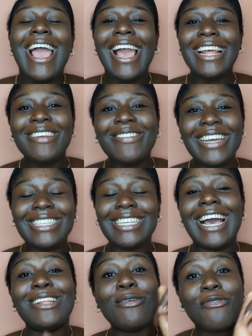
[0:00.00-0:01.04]
Anyways,
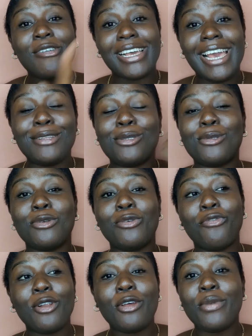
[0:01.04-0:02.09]
and don't forget to
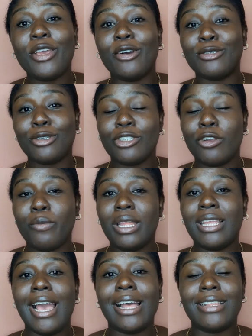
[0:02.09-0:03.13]
follow me on social
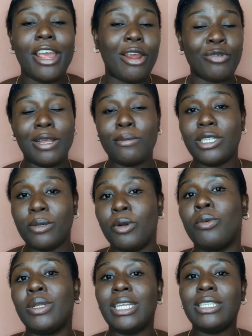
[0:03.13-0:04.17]
media, Diary of an Abuja
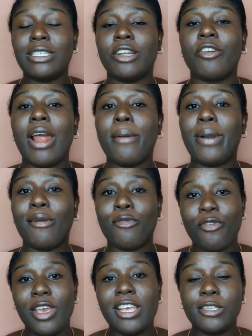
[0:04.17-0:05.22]
Mom on Instagram and
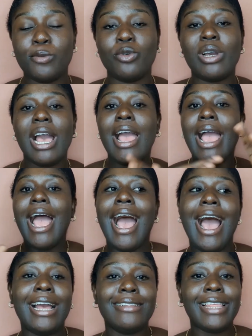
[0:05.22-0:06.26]
Facebook,
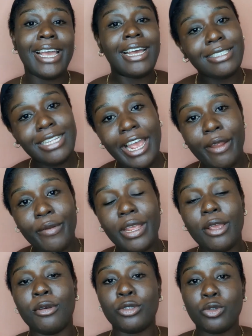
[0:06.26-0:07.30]
and Dekka's
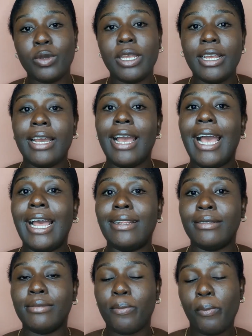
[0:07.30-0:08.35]
Diary on Twitter and
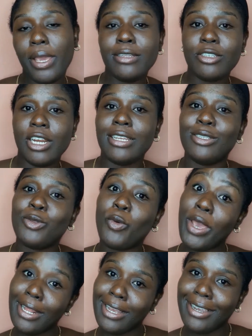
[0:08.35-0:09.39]
Pinterest.
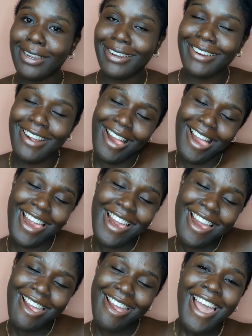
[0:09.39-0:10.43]
Twitter.
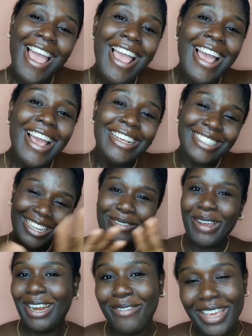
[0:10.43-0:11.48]
So
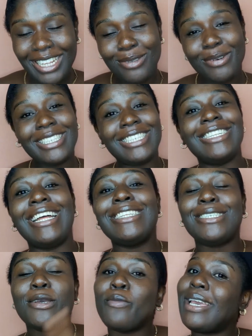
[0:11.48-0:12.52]
anyway, I love you guys for watching.
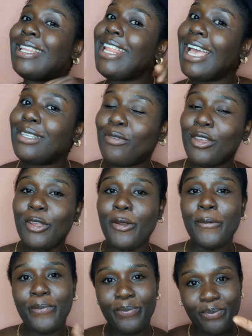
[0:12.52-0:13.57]
Until my next
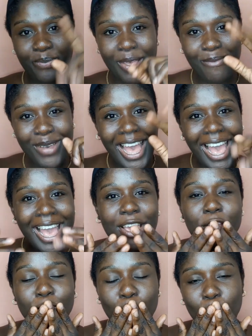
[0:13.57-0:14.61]
video,
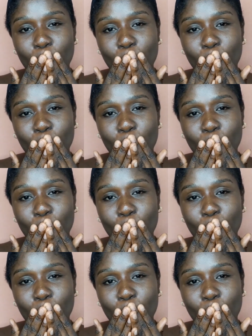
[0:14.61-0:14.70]
bye.